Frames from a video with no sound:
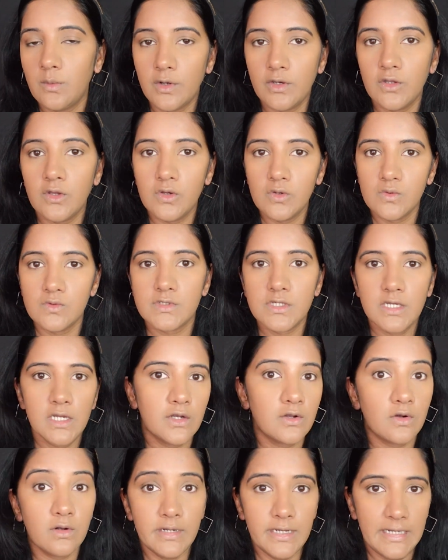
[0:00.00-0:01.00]
when you're using
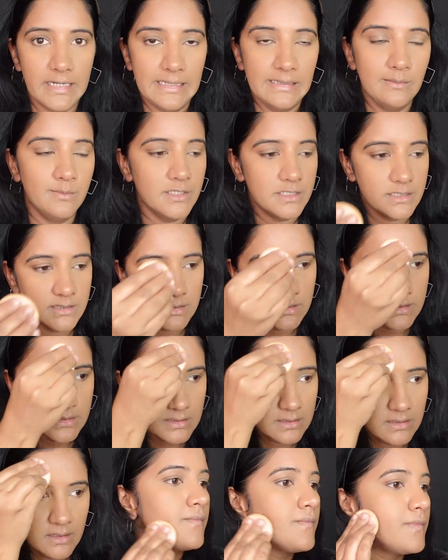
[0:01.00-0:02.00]
it on daily
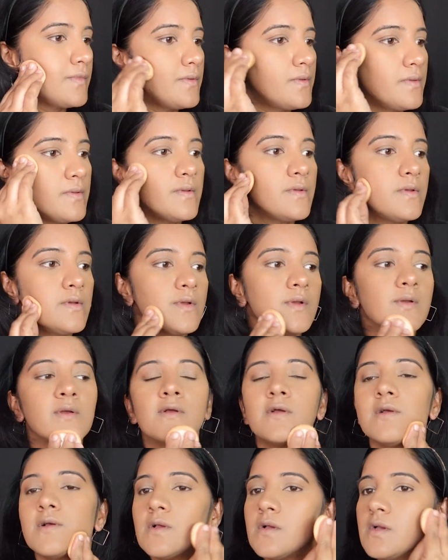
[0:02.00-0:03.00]
basis.
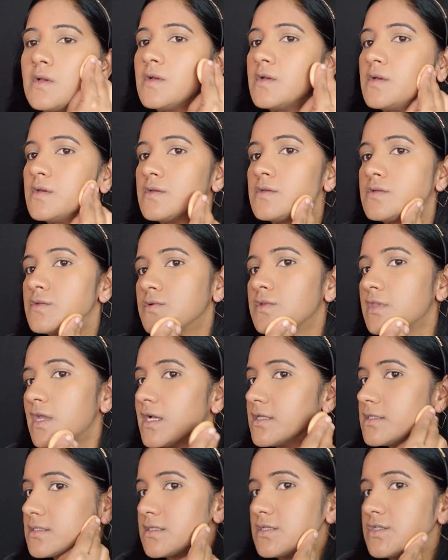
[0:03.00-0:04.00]
So
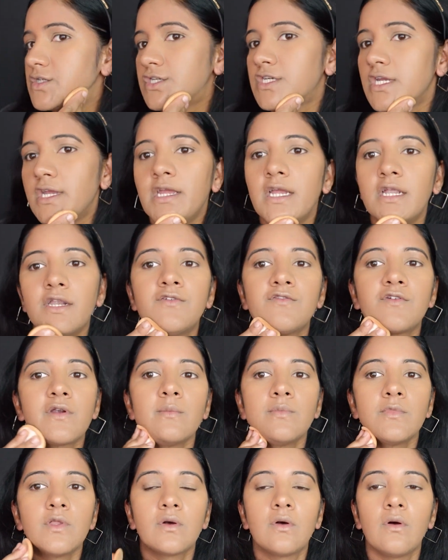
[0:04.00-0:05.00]
that's the shade
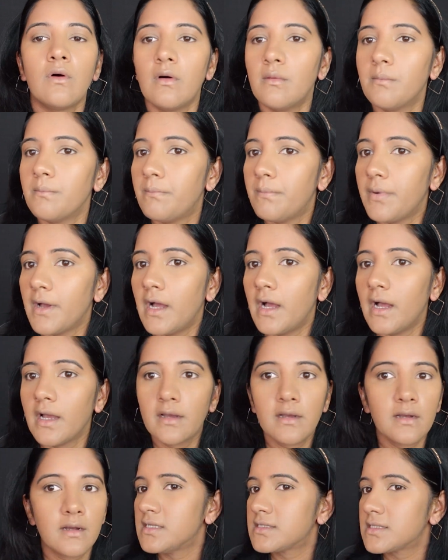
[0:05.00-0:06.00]
from the
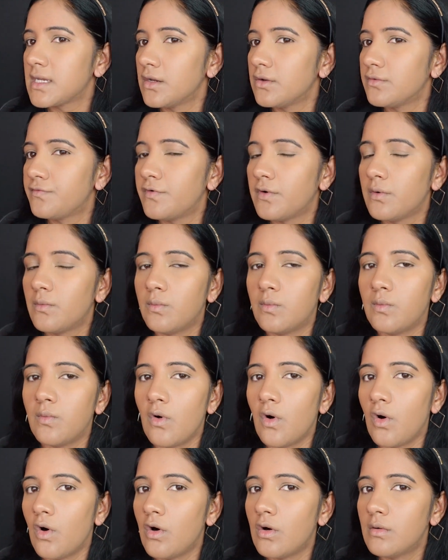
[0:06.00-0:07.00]
compact. It's kind of a
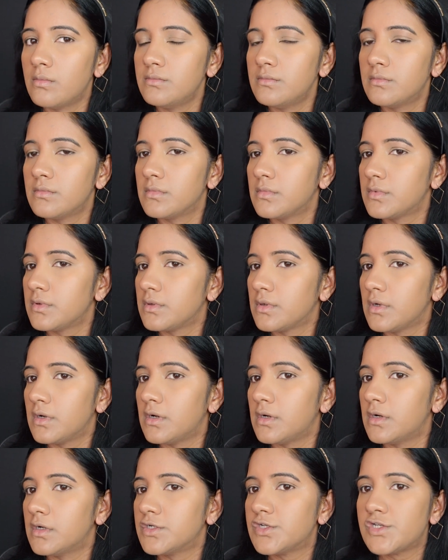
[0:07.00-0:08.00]
warm
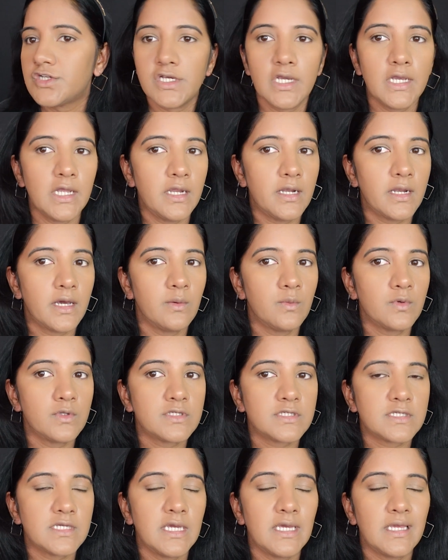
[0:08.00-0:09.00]
shade, I would
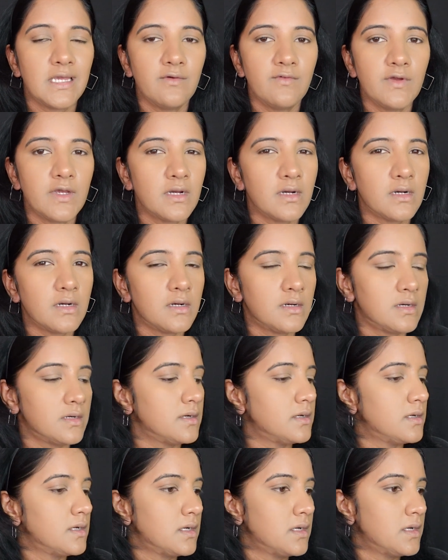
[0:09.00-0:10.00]
say, giving a